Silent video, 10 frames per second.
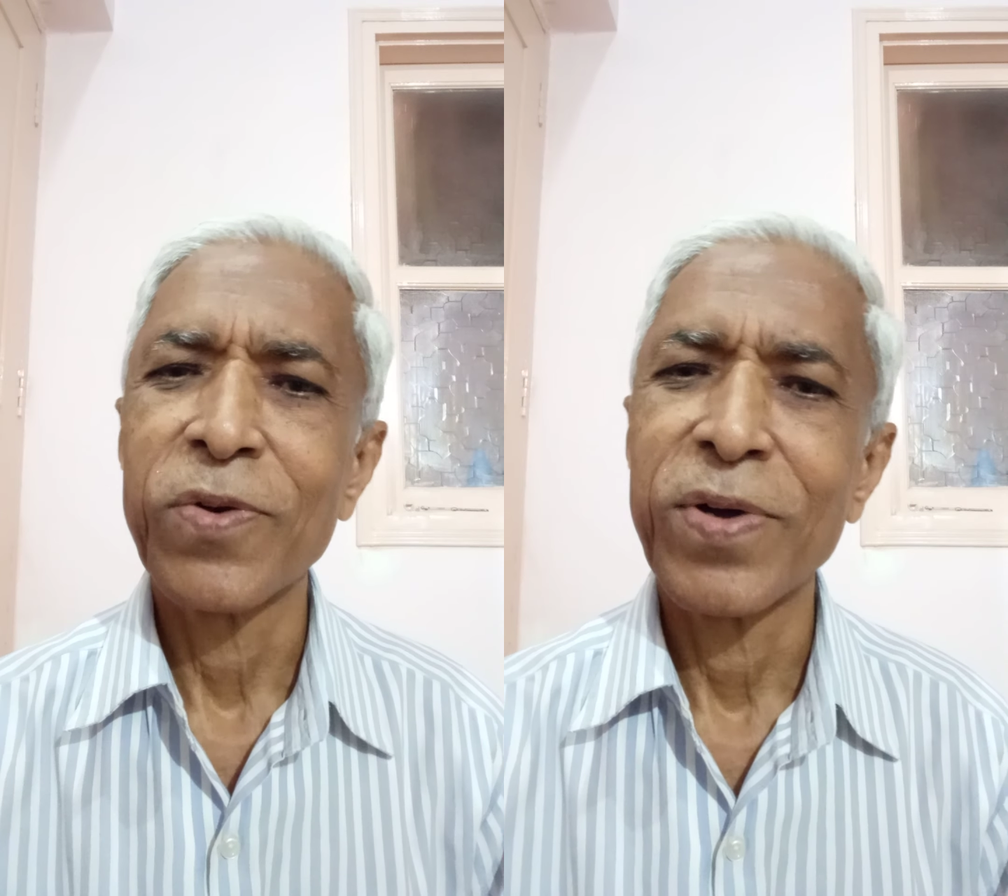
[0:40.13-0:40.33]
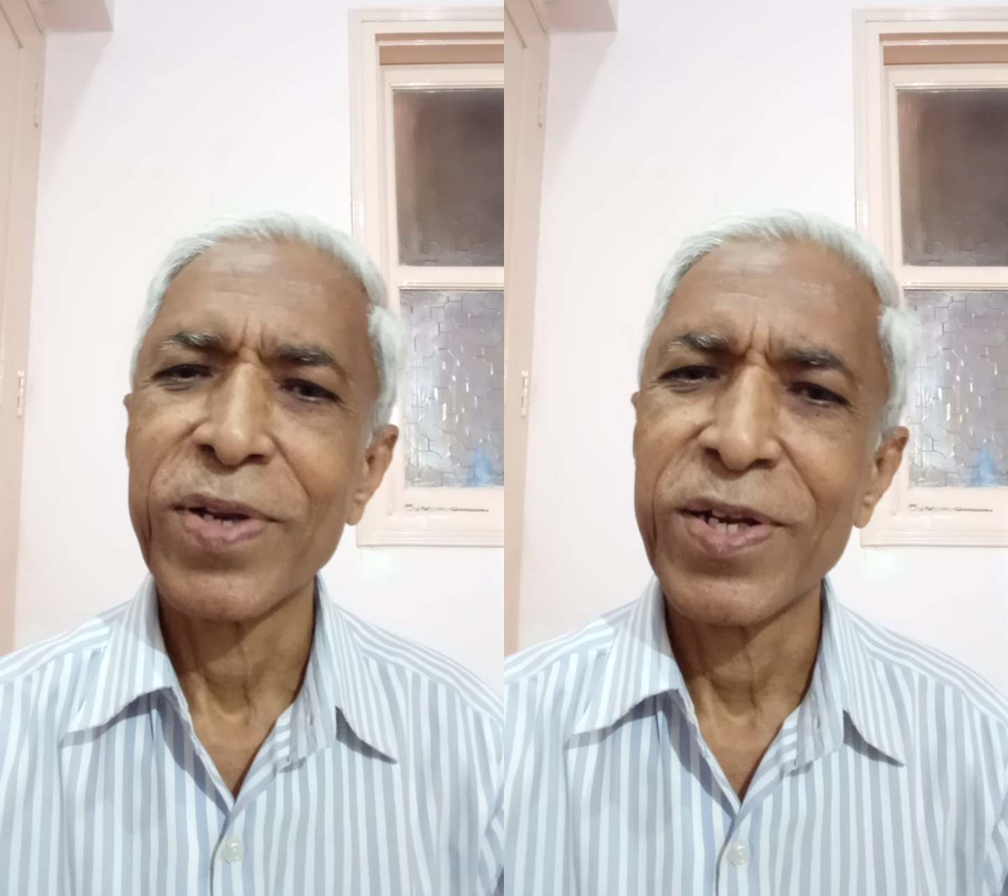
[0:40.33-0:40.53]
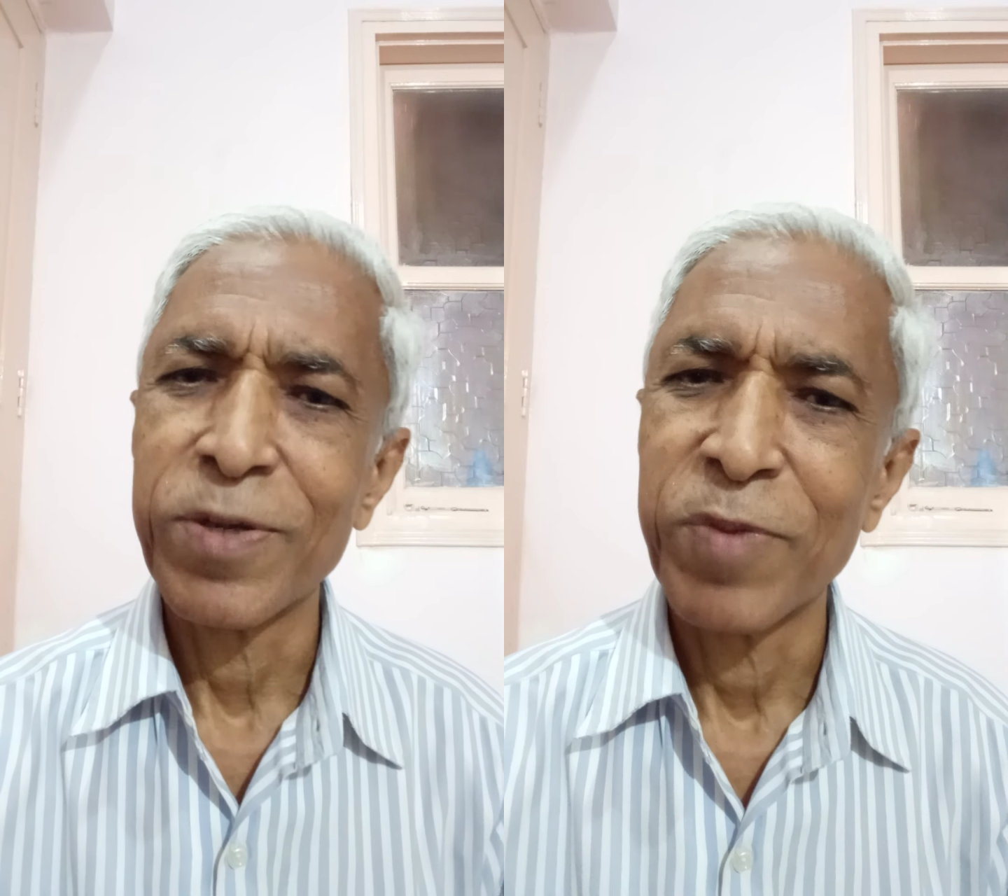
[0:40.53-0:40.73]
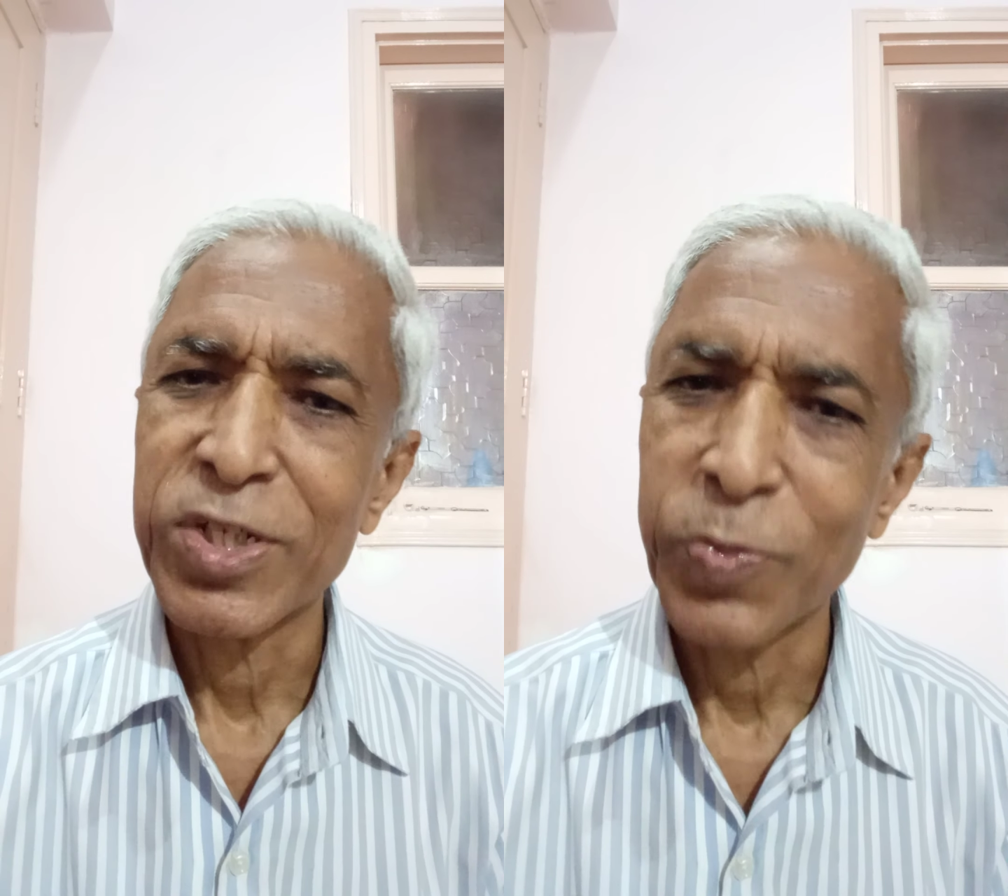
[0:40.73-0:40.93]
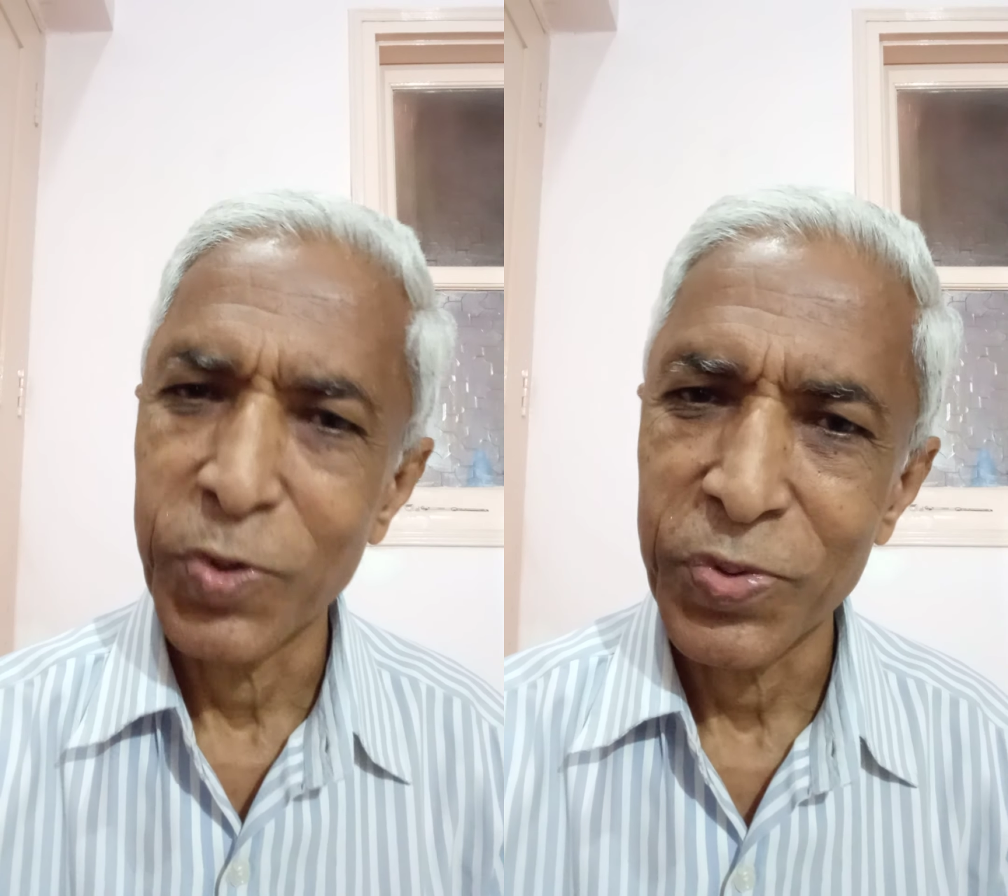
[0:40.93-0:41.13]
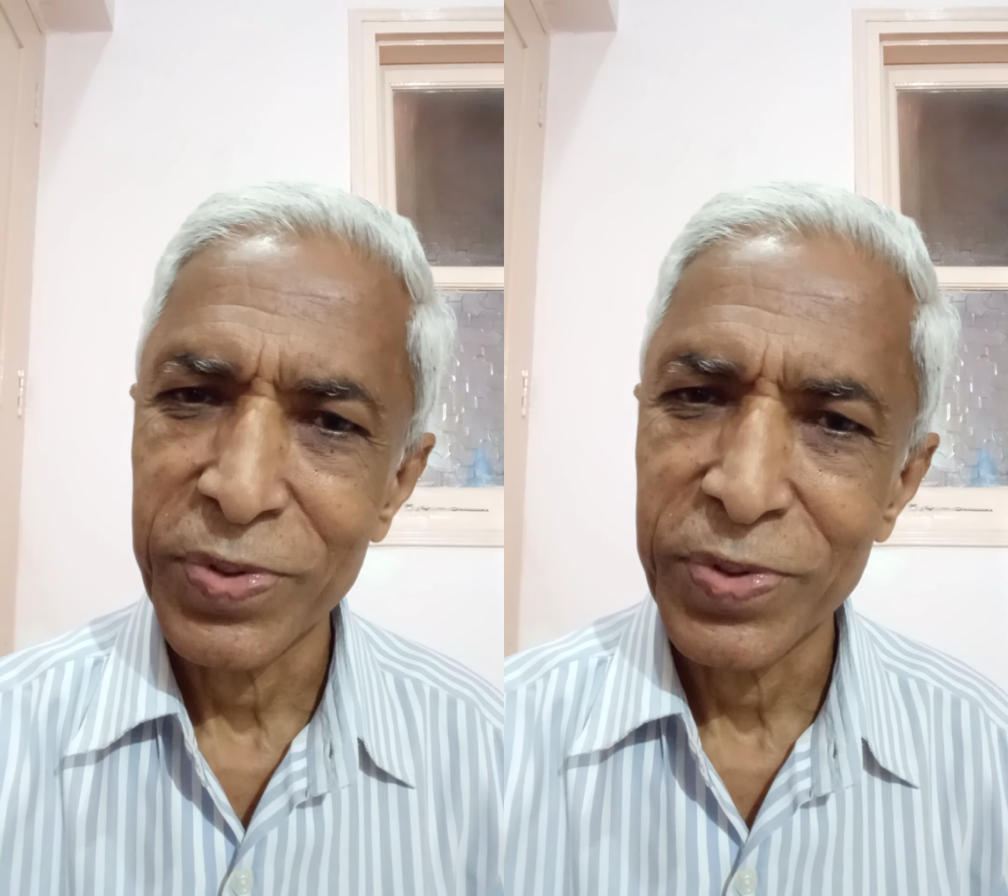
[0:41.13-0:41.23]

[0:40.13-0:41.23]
on it much more.